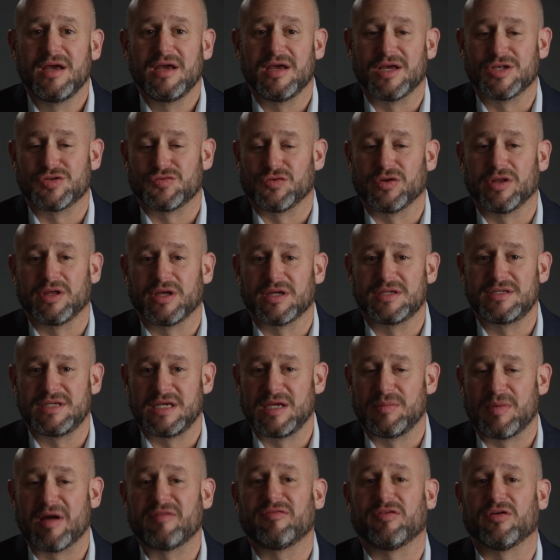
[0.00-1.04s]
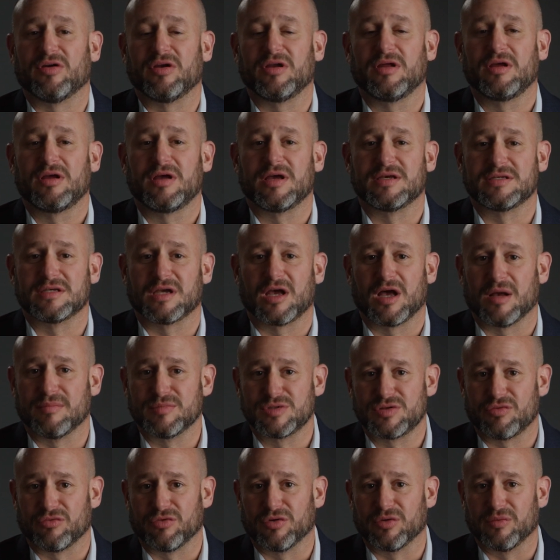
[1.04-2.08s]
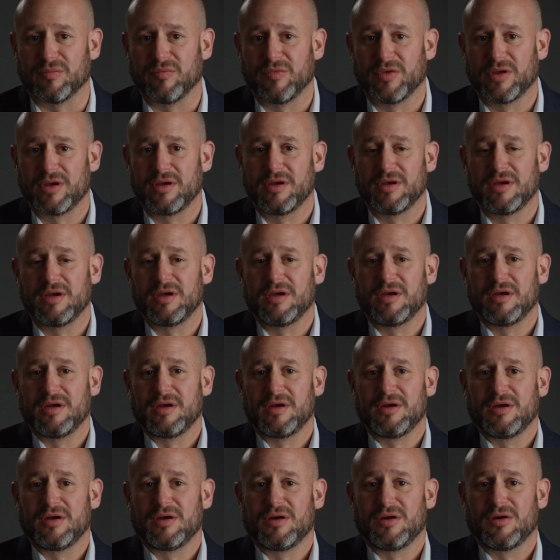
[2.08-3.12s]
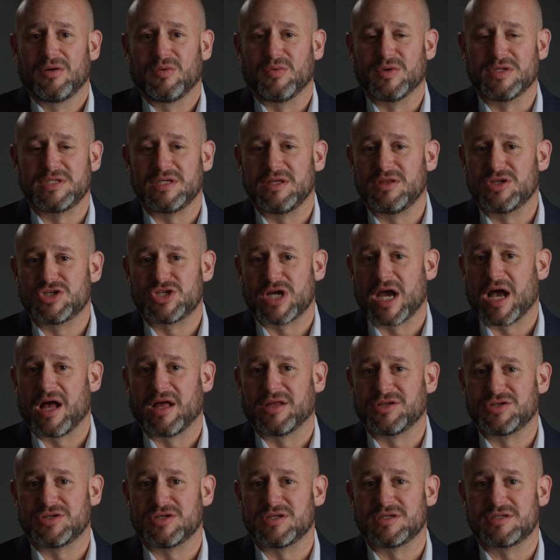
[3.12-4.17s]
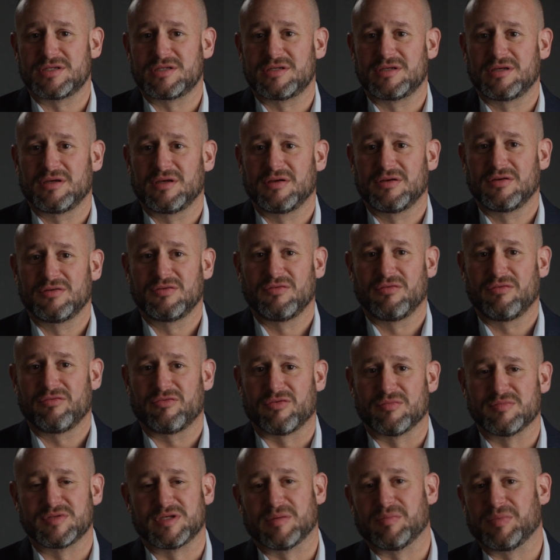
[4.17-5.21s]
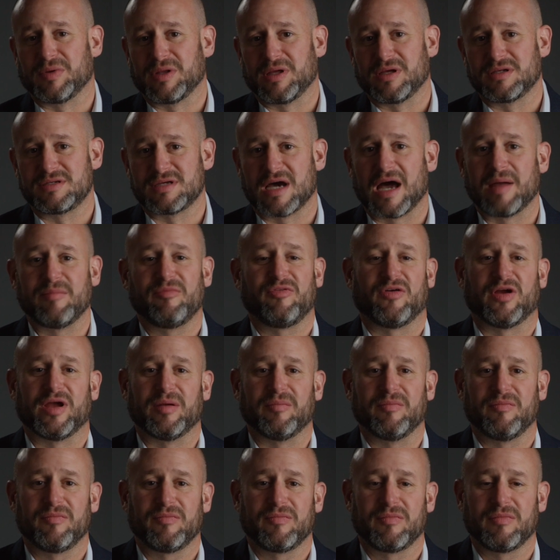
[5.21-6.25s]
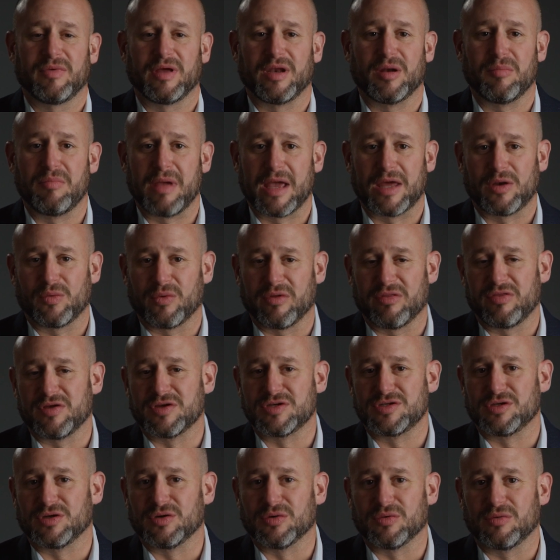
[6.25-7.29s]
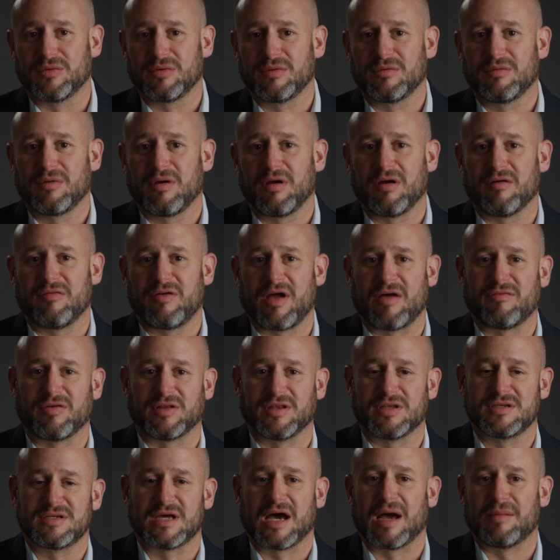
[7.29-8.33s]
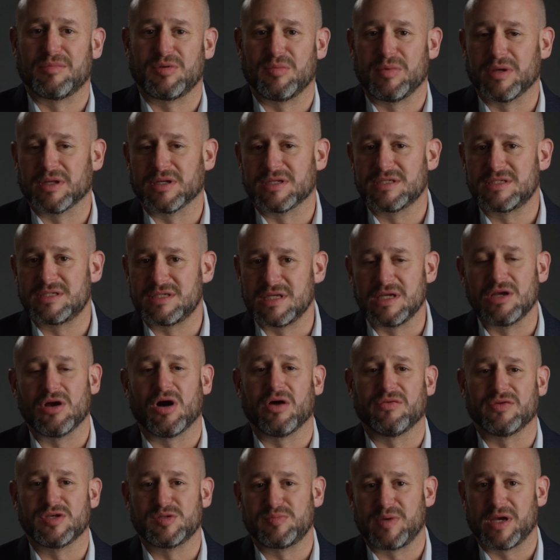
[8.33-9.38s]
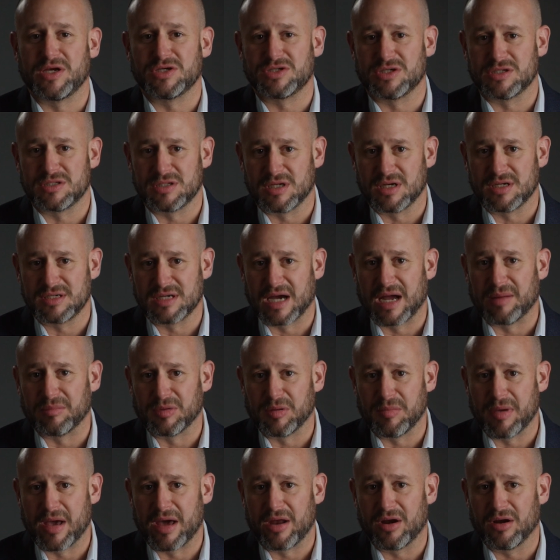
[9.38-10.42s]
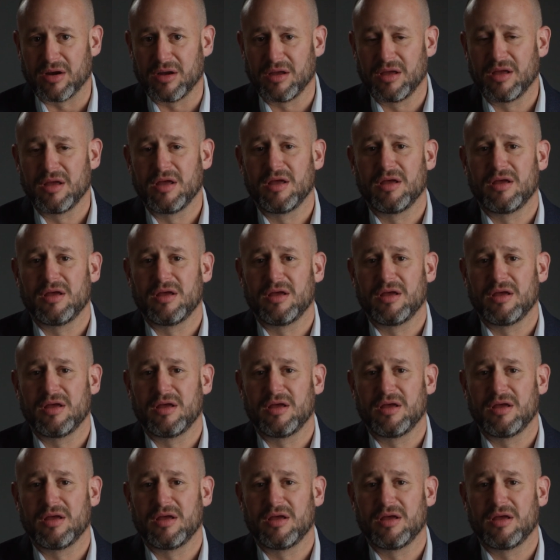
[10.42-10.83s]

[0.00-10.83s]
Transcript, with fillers: It's really a team effort as it comes through. We see the challenges from simply a time frame and a bandwidth issue of having the time to be able to see all these patients in a timely manner.